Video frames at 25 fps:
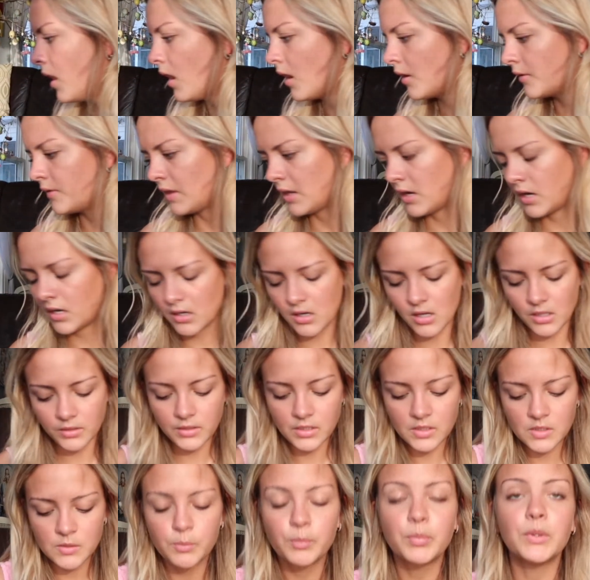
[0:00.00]
I got
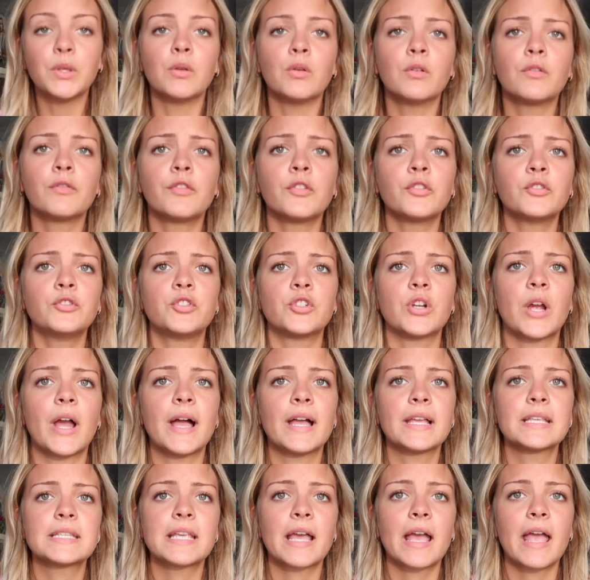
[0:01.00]
this beautiful
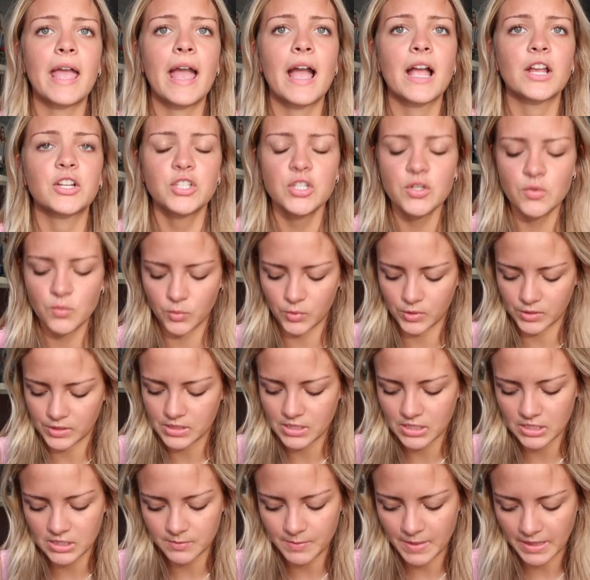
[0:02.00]
dress. I actually
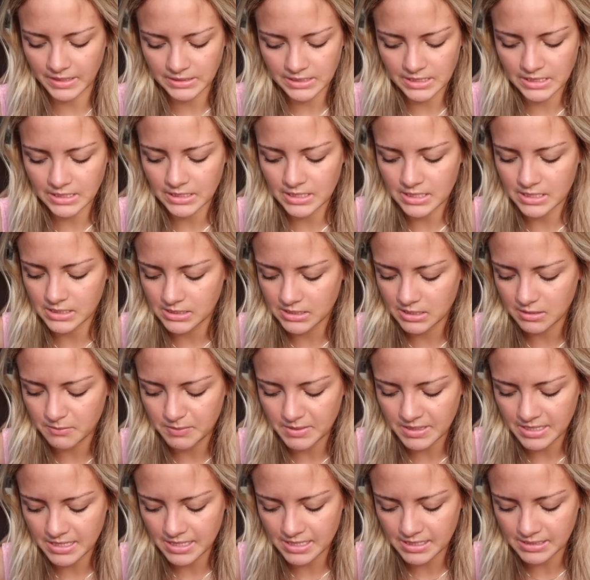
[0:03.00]
wasn't expecting this to
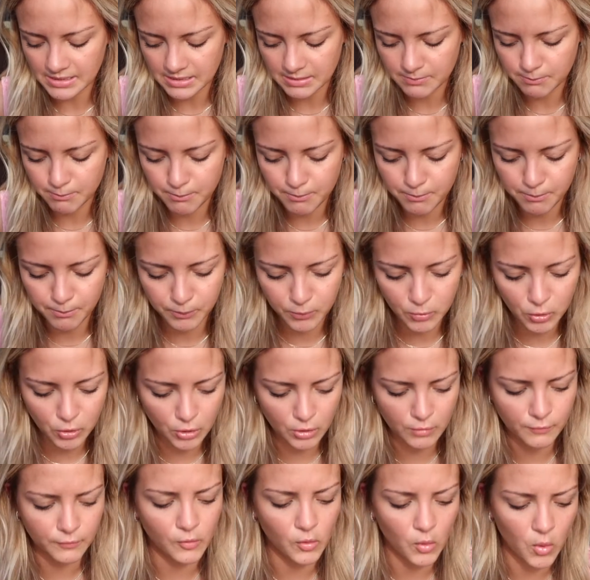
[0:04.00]
be as
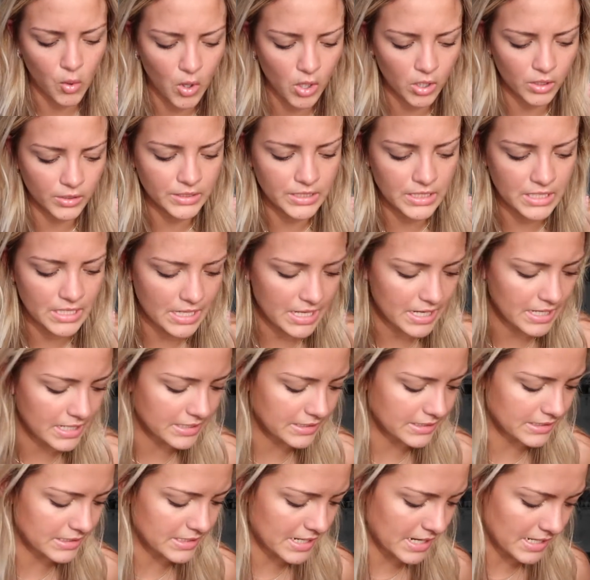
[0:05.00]
good of quality and
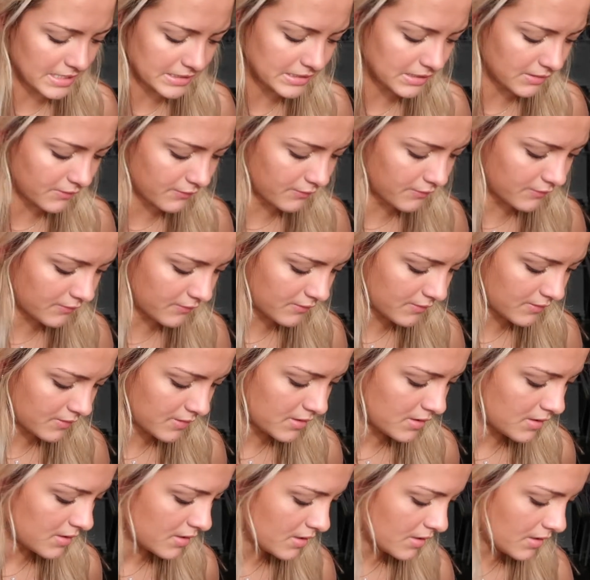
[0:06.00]
as nice of
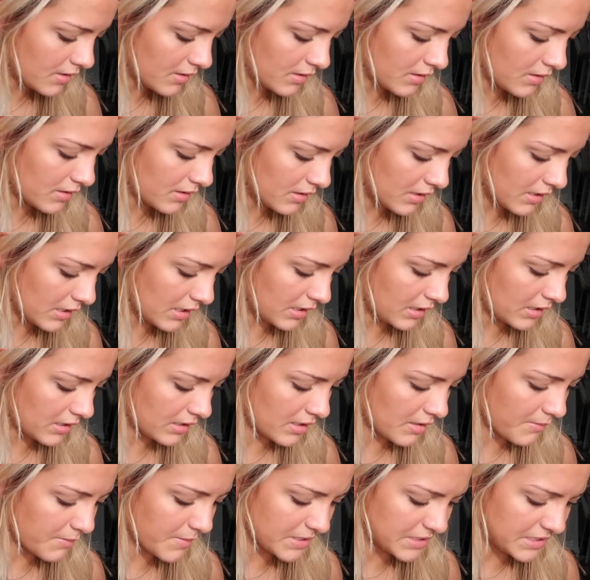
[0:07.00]
like
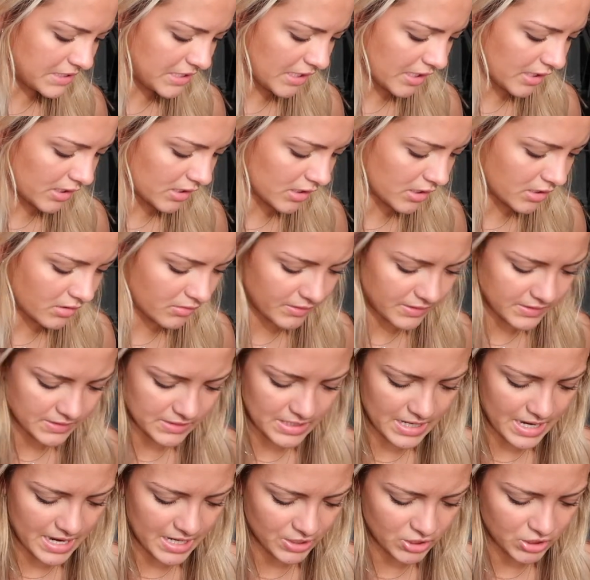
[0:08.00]
a material as
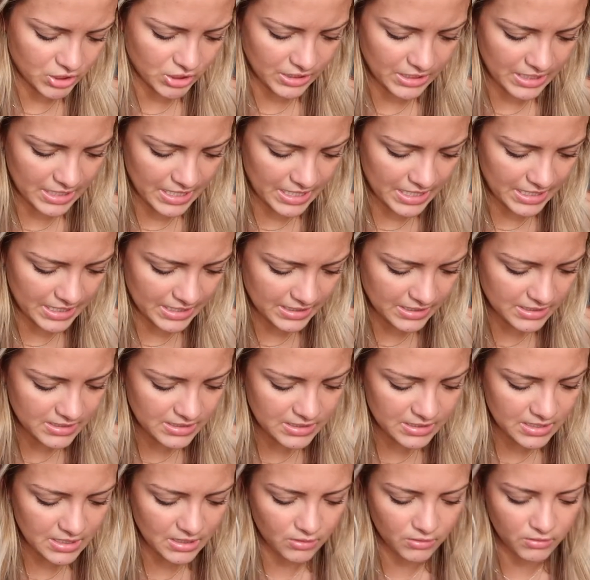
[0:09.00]
it actually
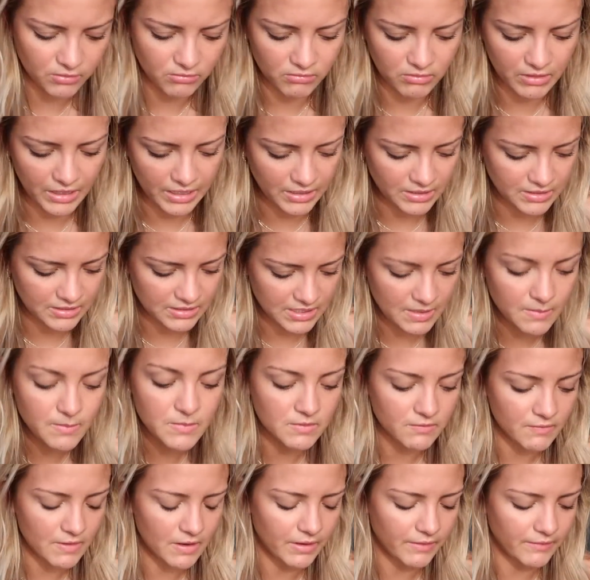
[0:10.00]
is. It like
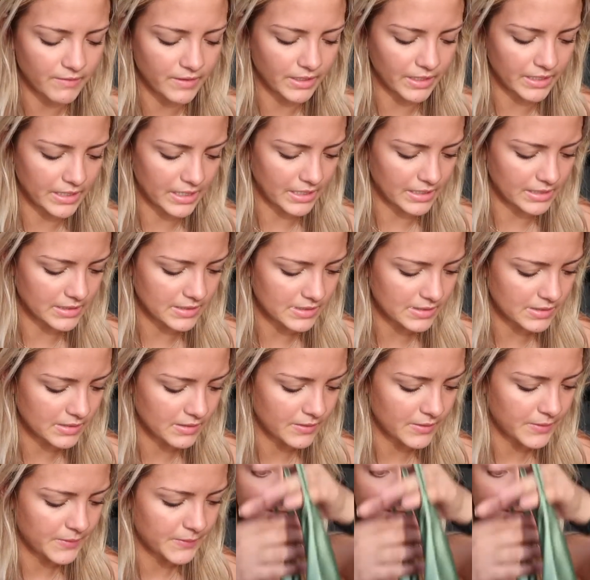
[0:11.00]
seems very, very nice.